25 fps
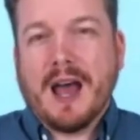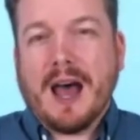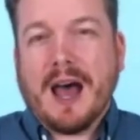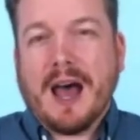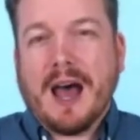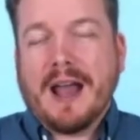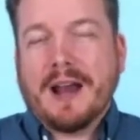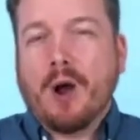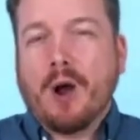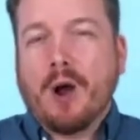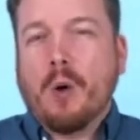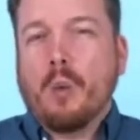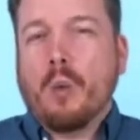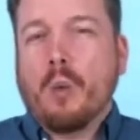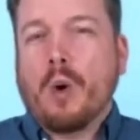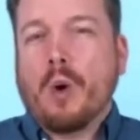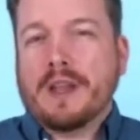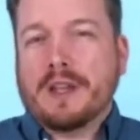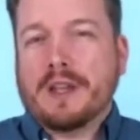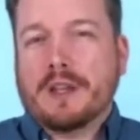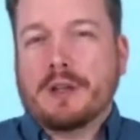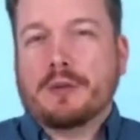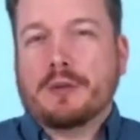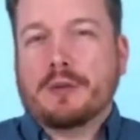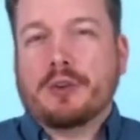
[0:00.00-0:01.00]
I don't
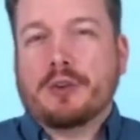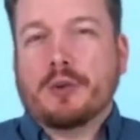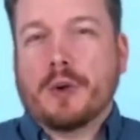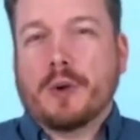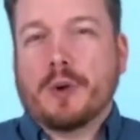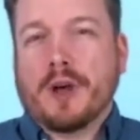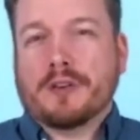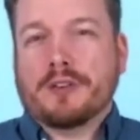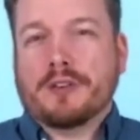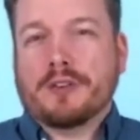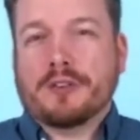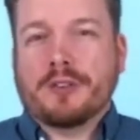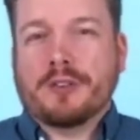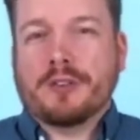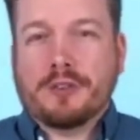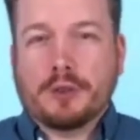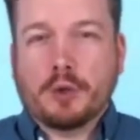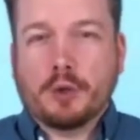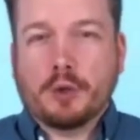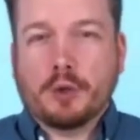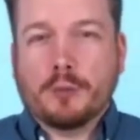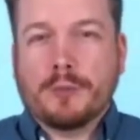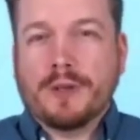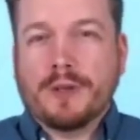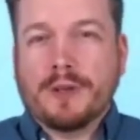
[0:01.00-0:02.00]
want you to
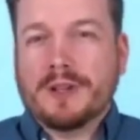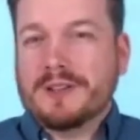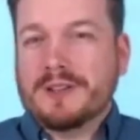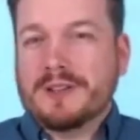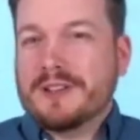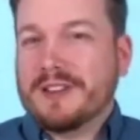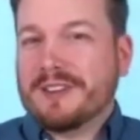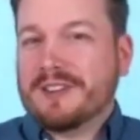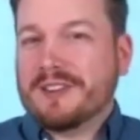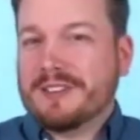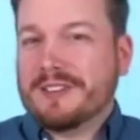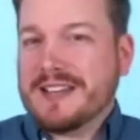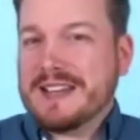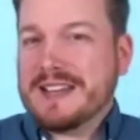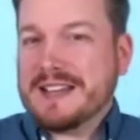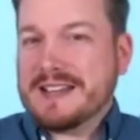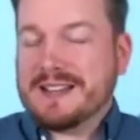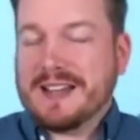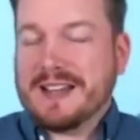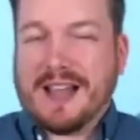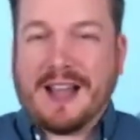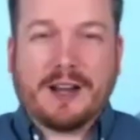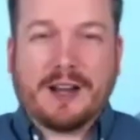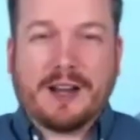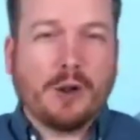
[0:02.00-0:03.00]
assume deceit.
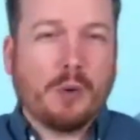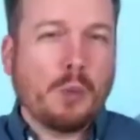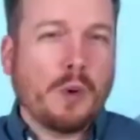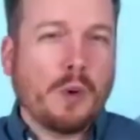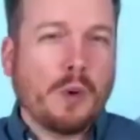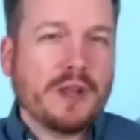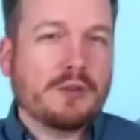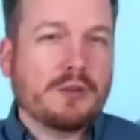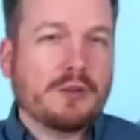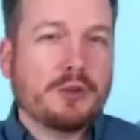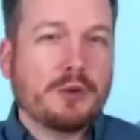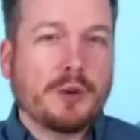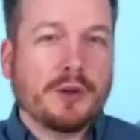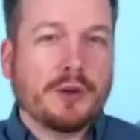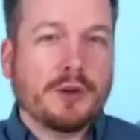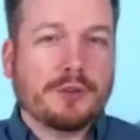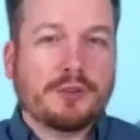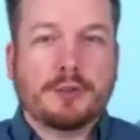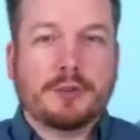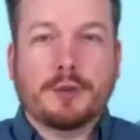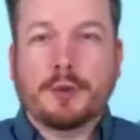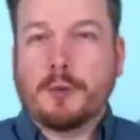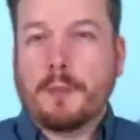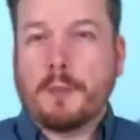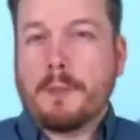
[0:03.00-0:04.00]
I don't want you to
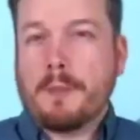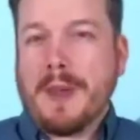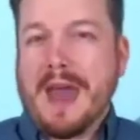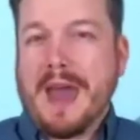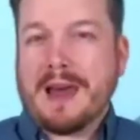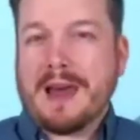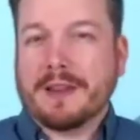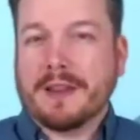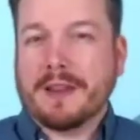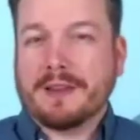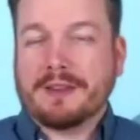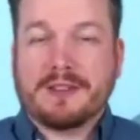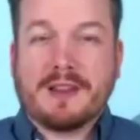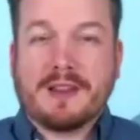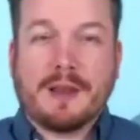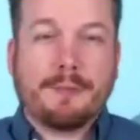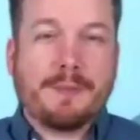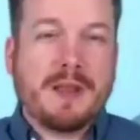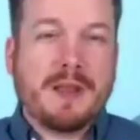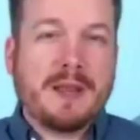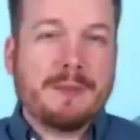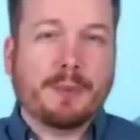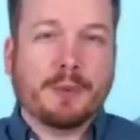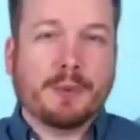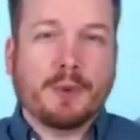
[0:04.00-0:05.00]
assume malice, that
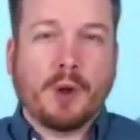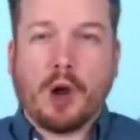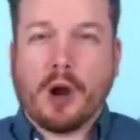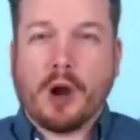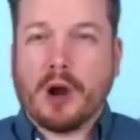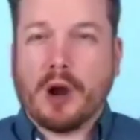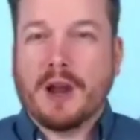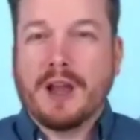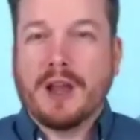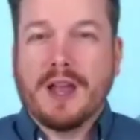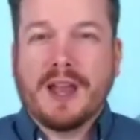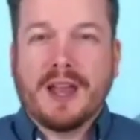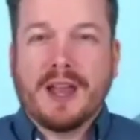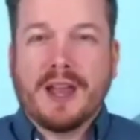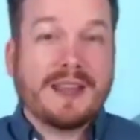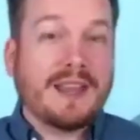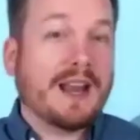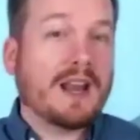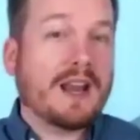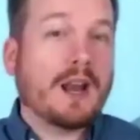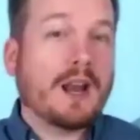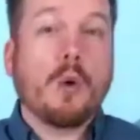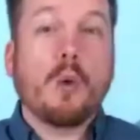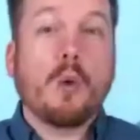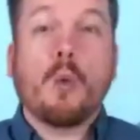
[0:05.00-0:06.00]
people are
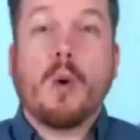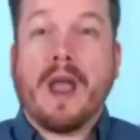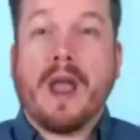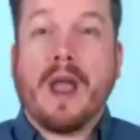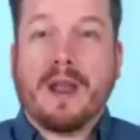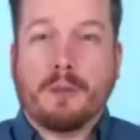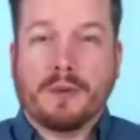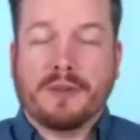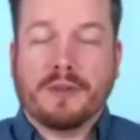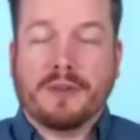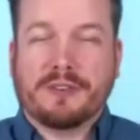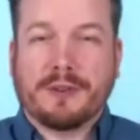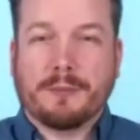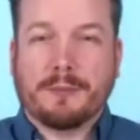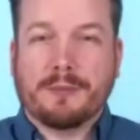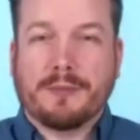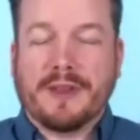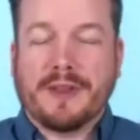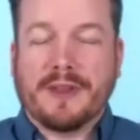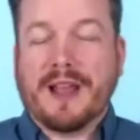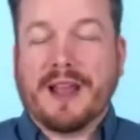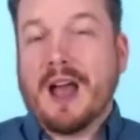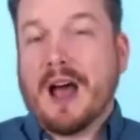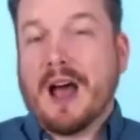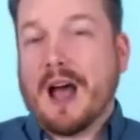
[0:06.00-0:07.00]
getting away with
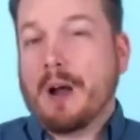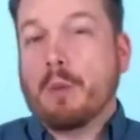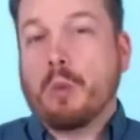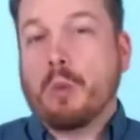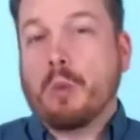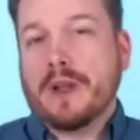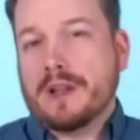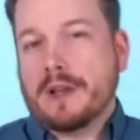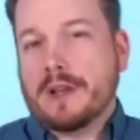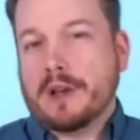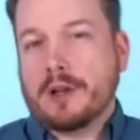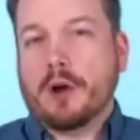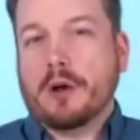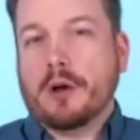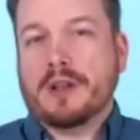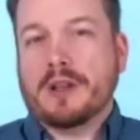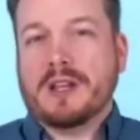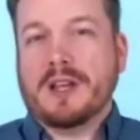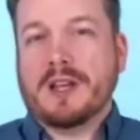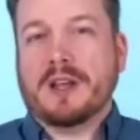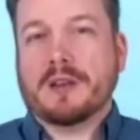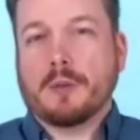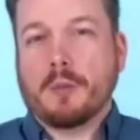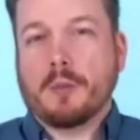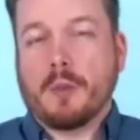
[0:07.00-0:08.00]
something. I want you to go
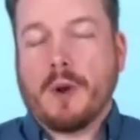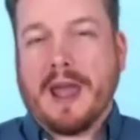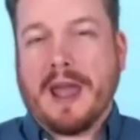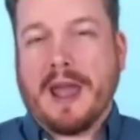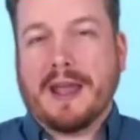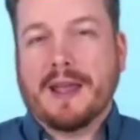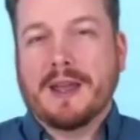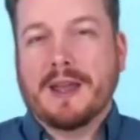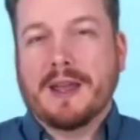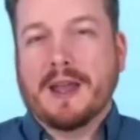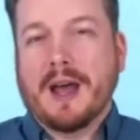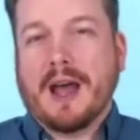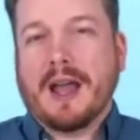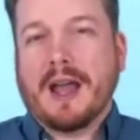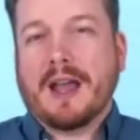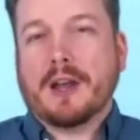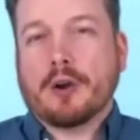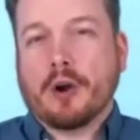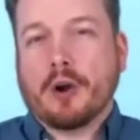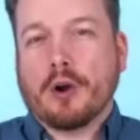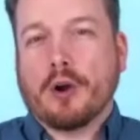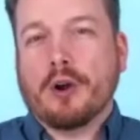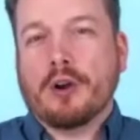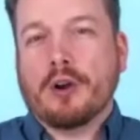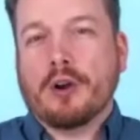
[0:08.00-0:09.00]
the other way. I
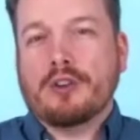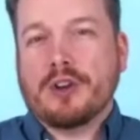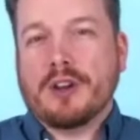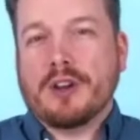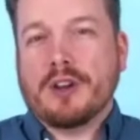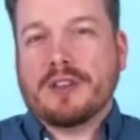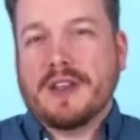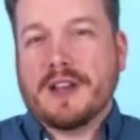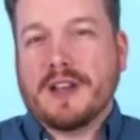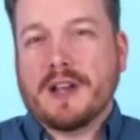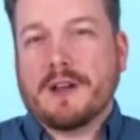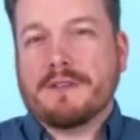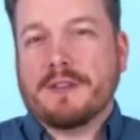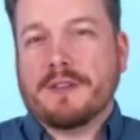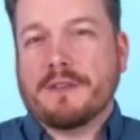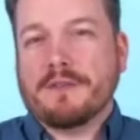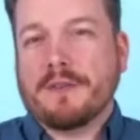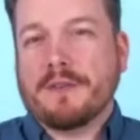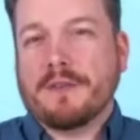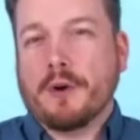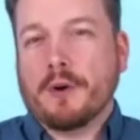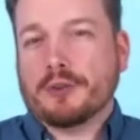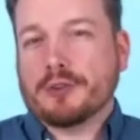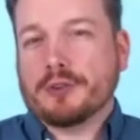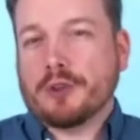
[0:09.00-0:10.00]
encourage you to think of the
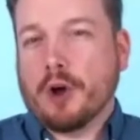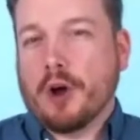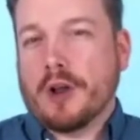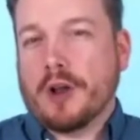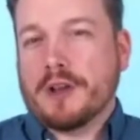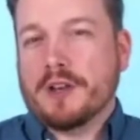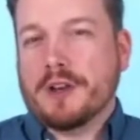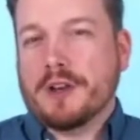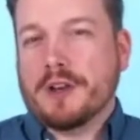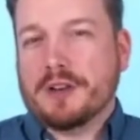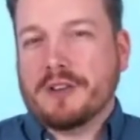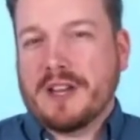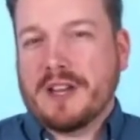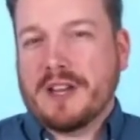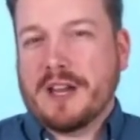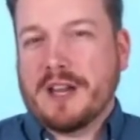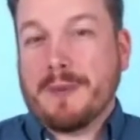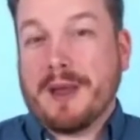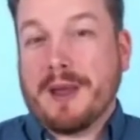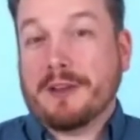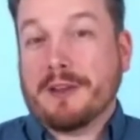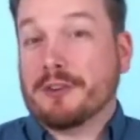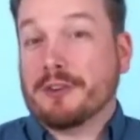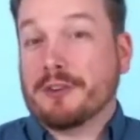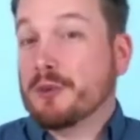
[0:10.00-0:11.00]
folks on your
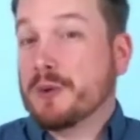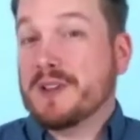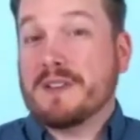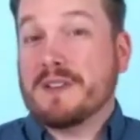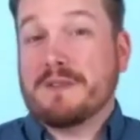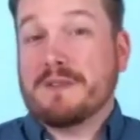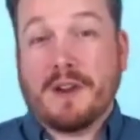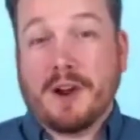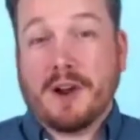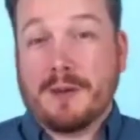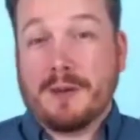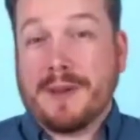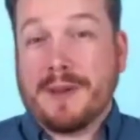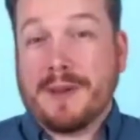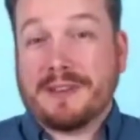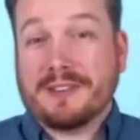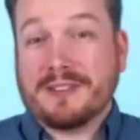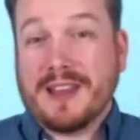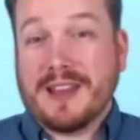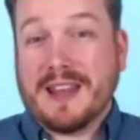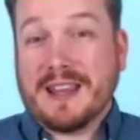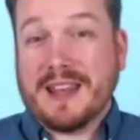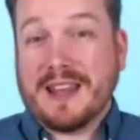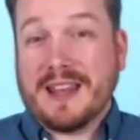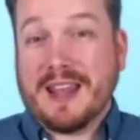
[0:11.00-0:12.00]
team as doing the very best
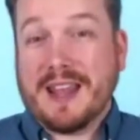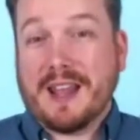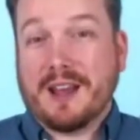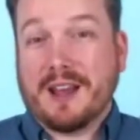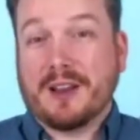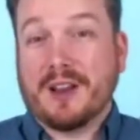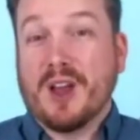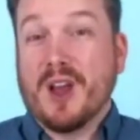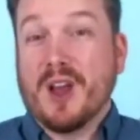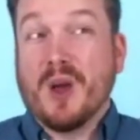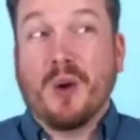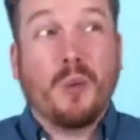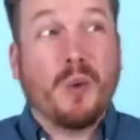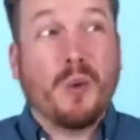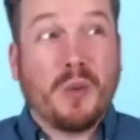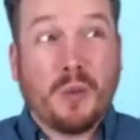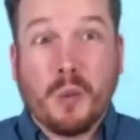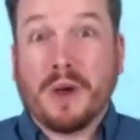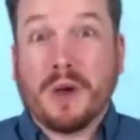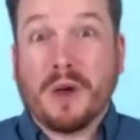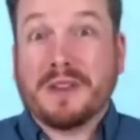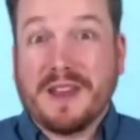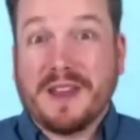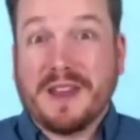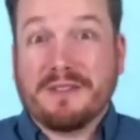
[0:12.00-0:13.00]
they can with
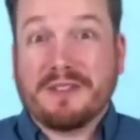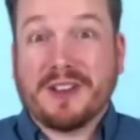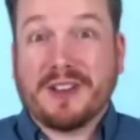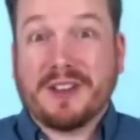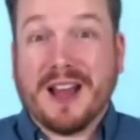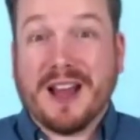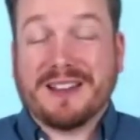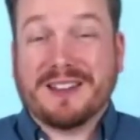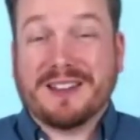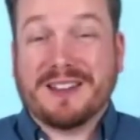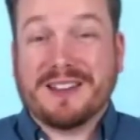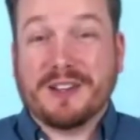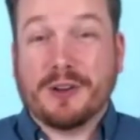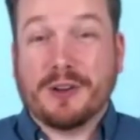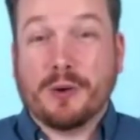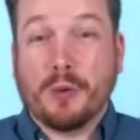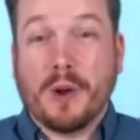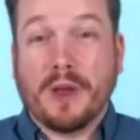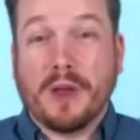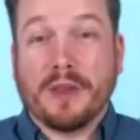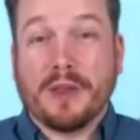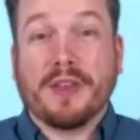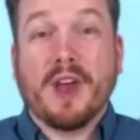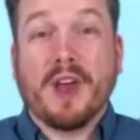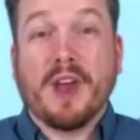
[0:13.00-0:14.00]
what they've got to deal
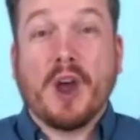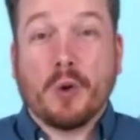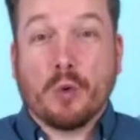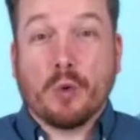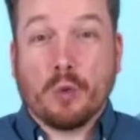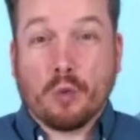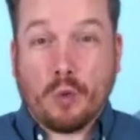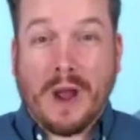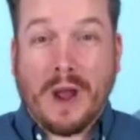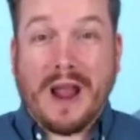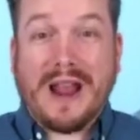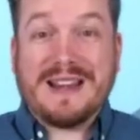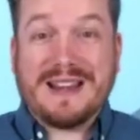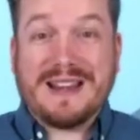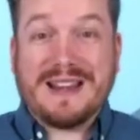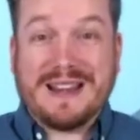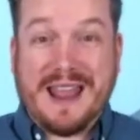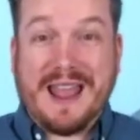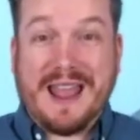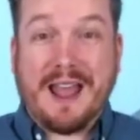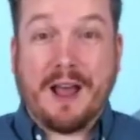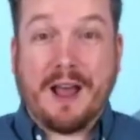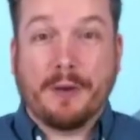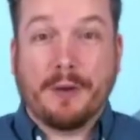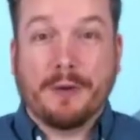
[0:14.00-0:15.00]
with right
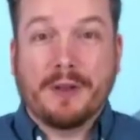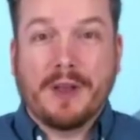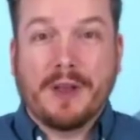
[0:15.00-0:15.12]
now.